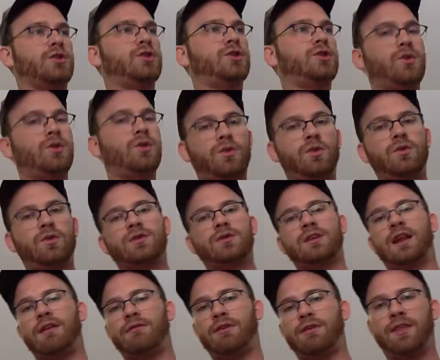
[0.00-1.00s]
and everything in
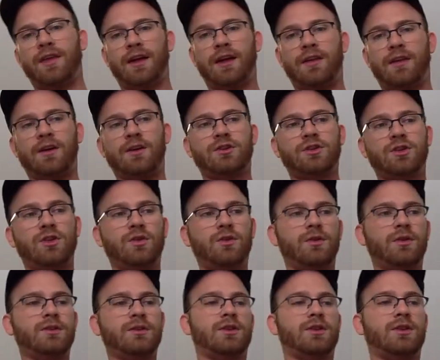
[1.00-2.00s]
there too.
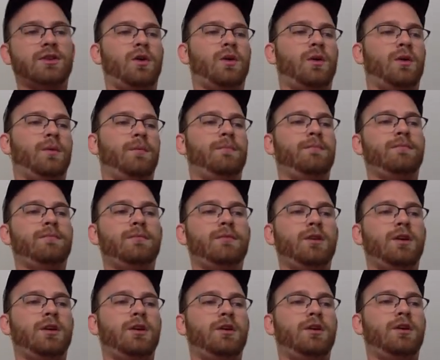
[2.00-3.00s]
So
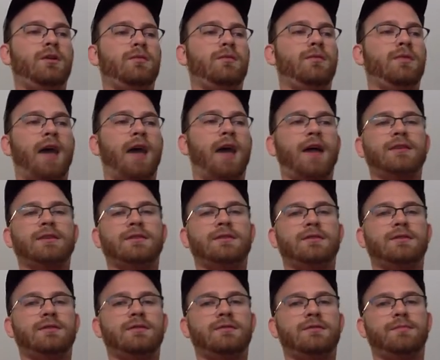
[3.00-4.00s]
that's
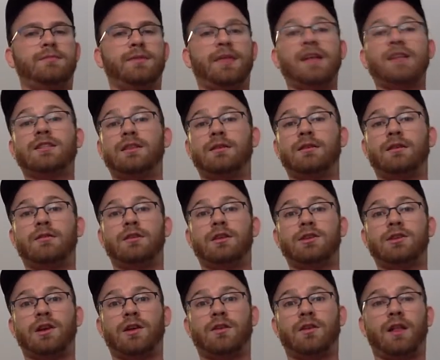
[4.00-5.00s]
the general
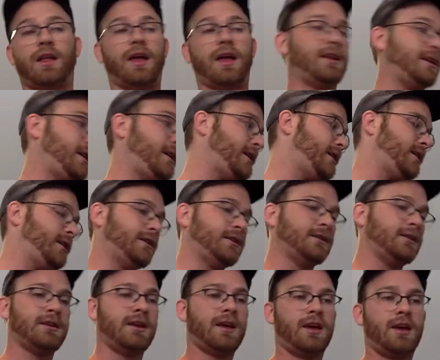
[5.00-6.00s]
idea, is if
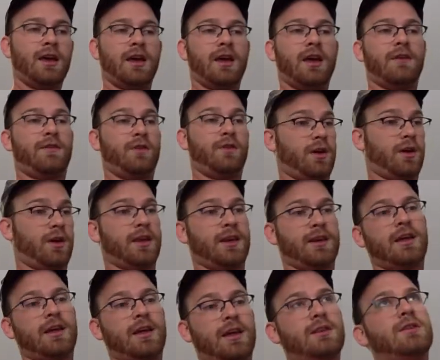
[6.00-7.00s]
you can condense
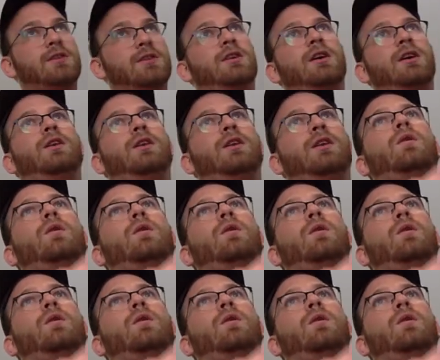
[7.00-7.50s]
your